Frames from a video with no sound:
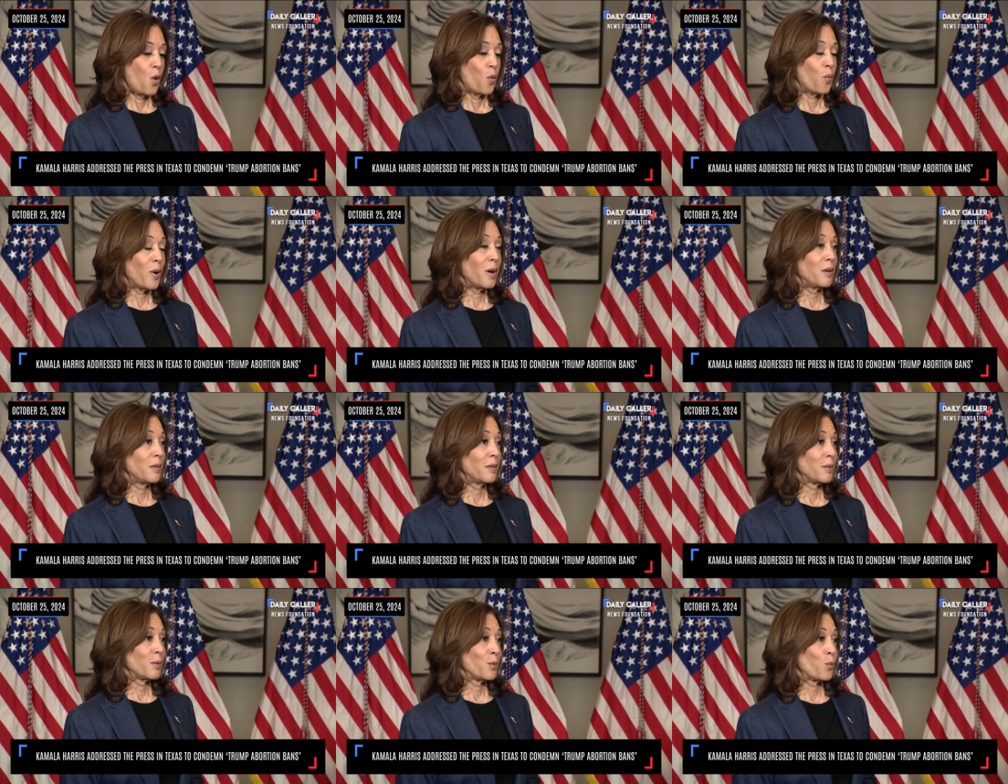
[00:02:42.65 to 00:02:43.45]

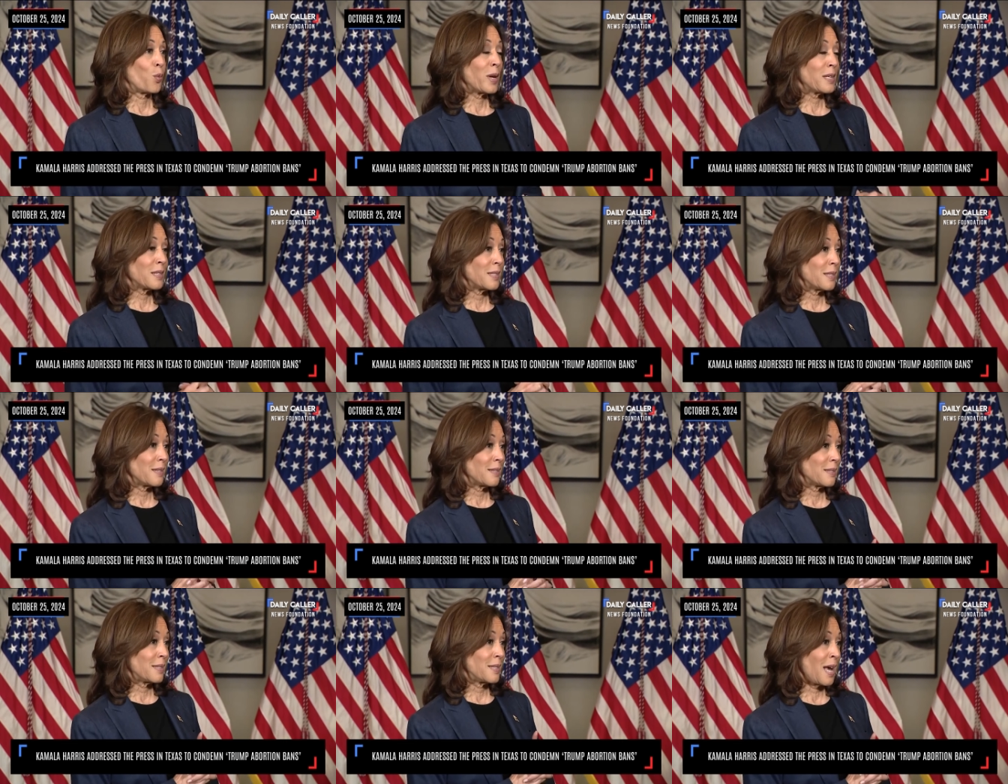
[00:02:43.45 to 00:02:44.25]
Well, when
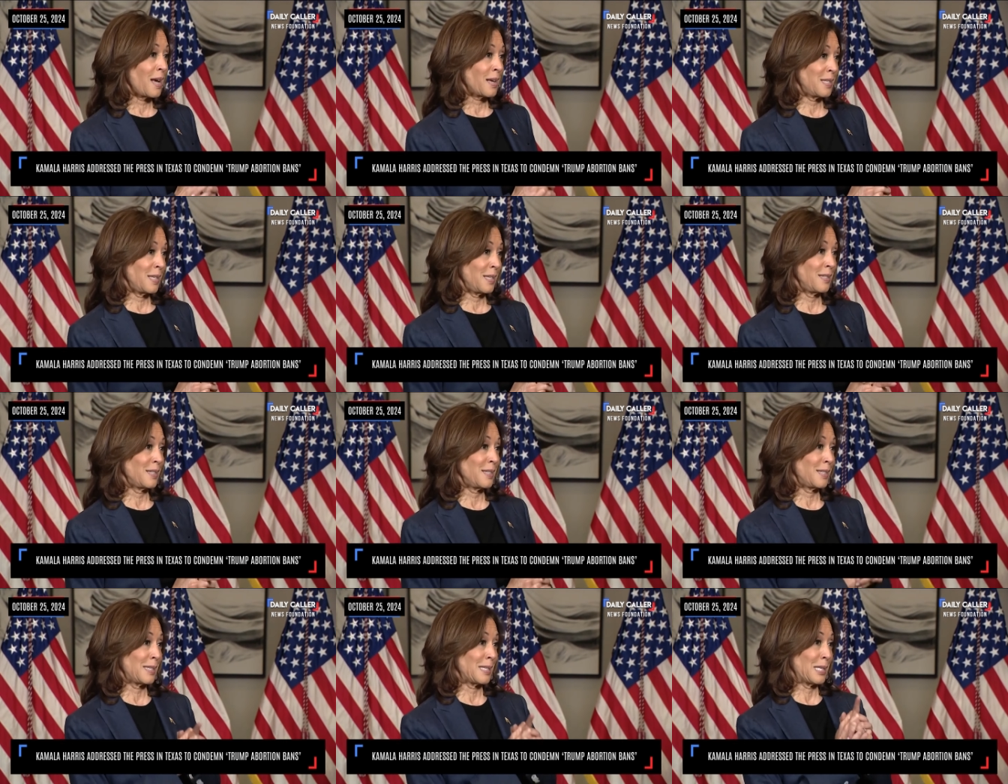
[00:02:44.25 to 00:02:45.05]

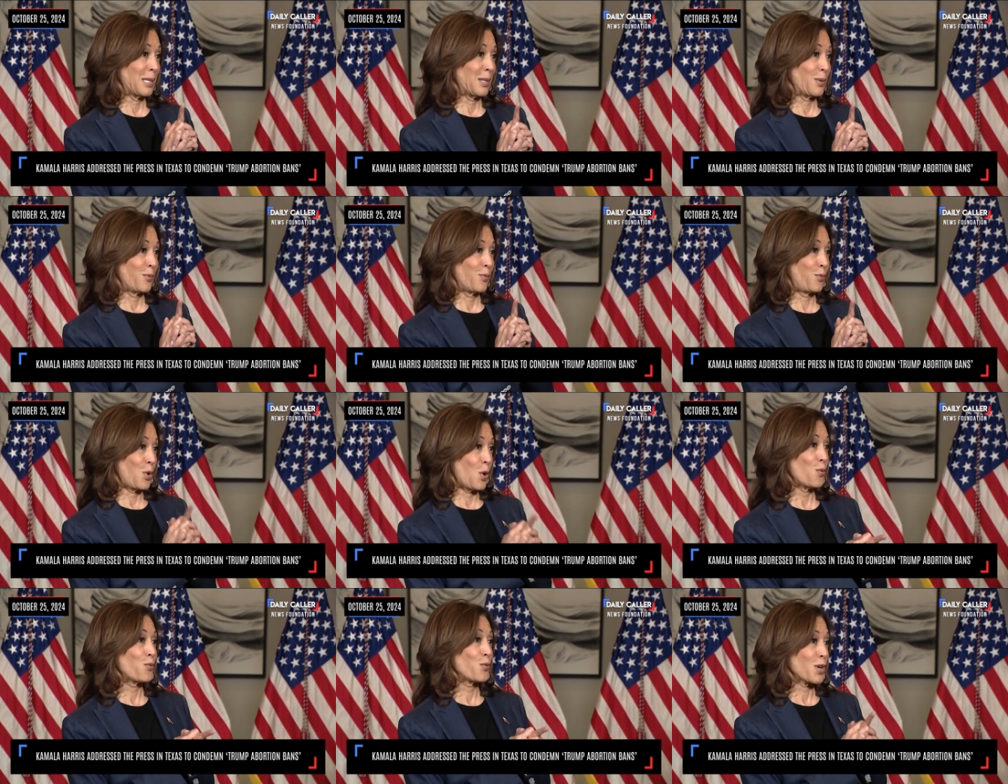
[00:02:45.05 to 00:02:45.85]
Texans
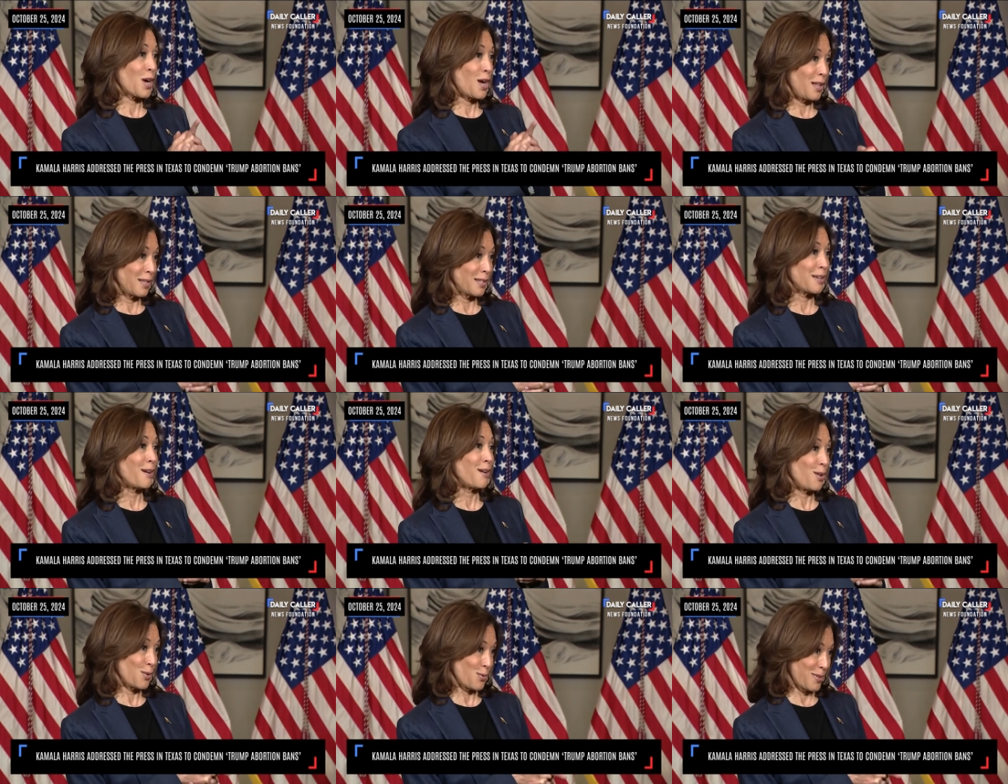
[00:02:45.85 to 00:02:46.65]
vote for Colin
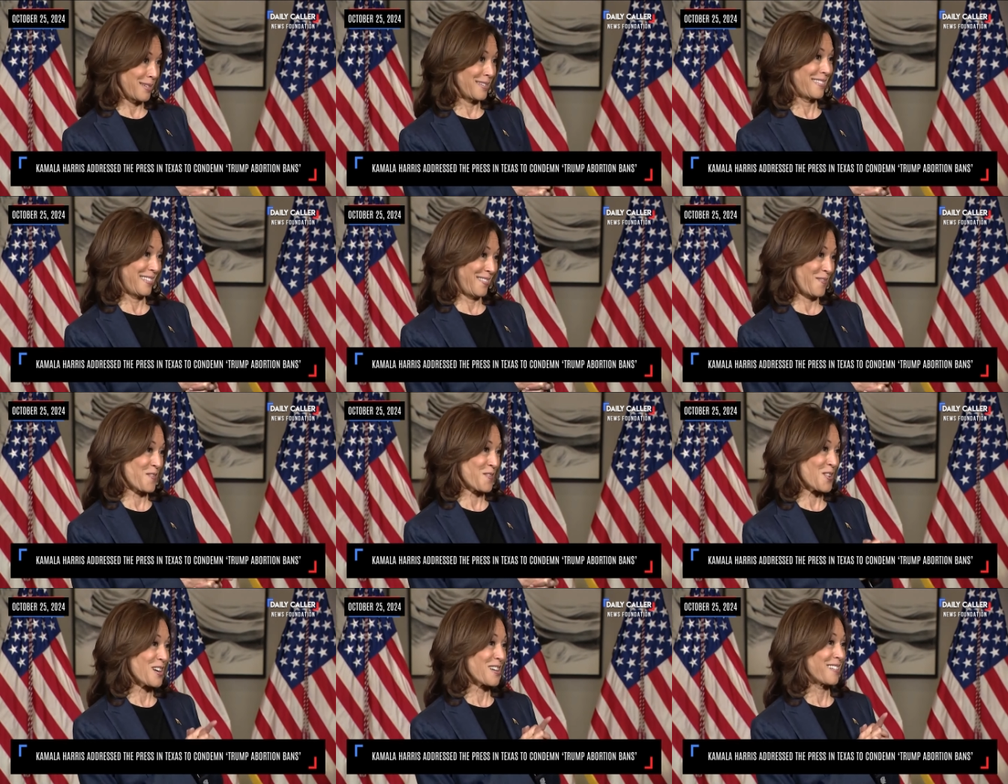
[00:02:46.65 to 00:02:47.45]
Allred
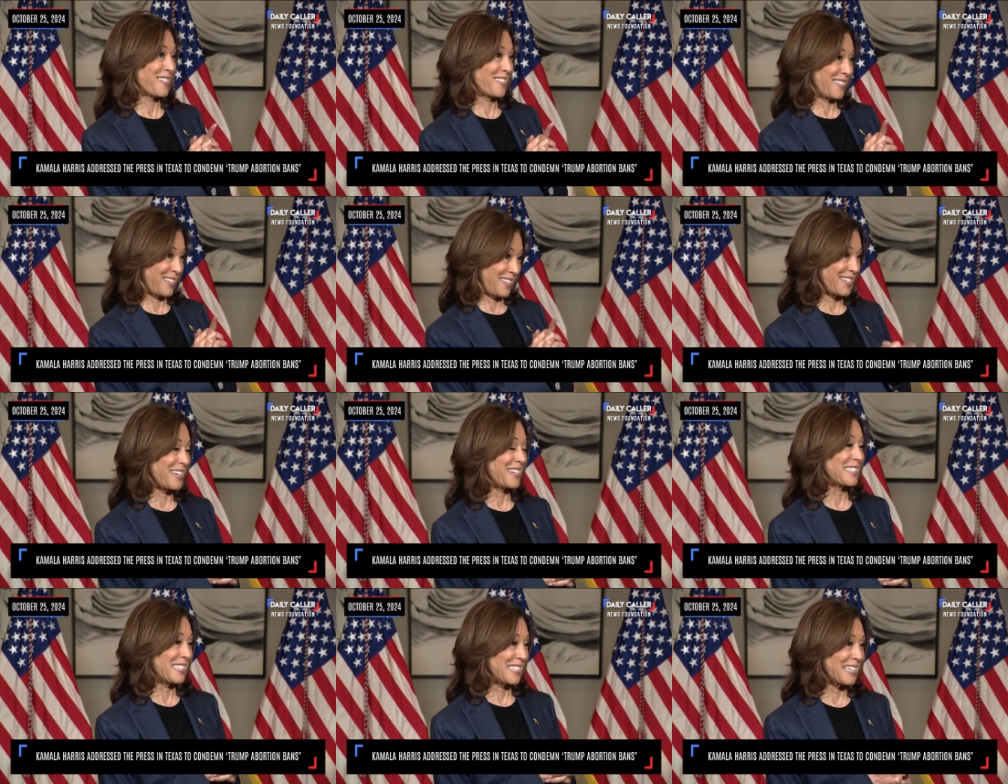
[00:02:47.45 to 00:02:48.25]
for the
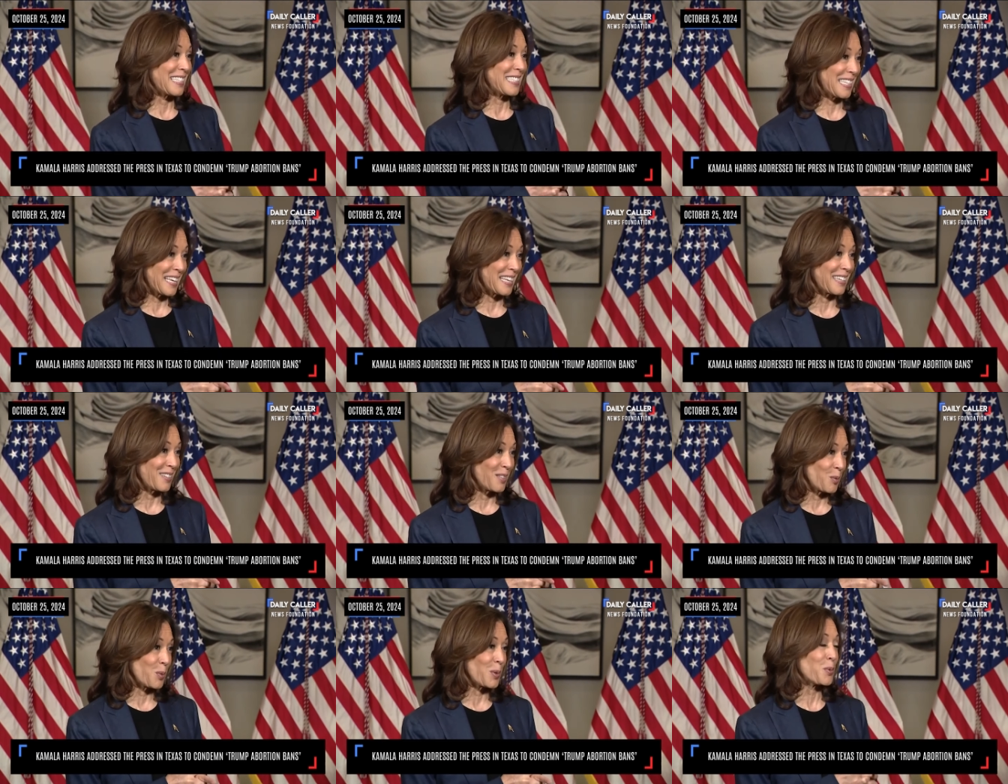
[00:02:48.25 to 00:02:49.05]
United States
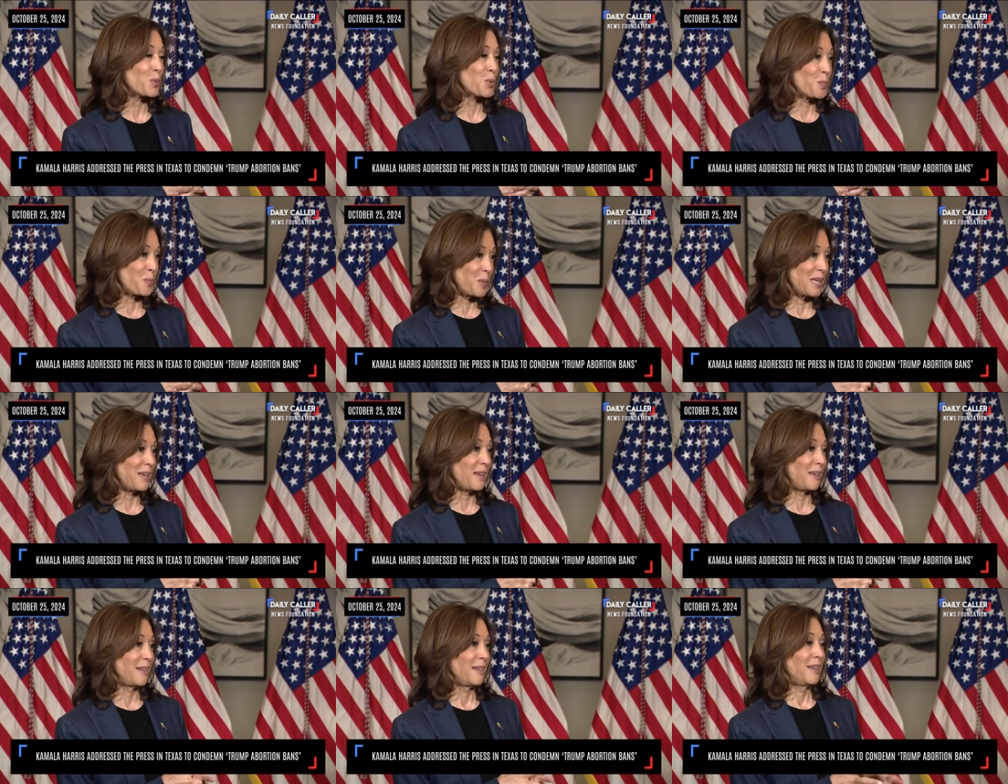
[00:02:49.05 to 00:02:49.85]
Senate, we will
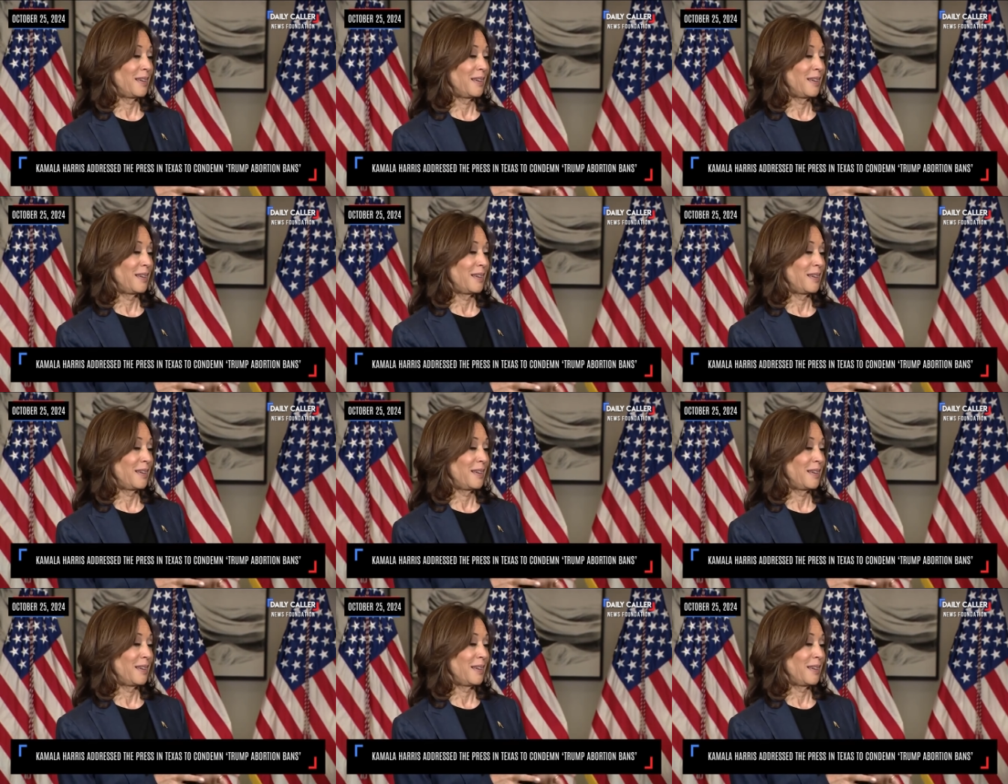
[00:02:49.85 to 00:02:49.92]
be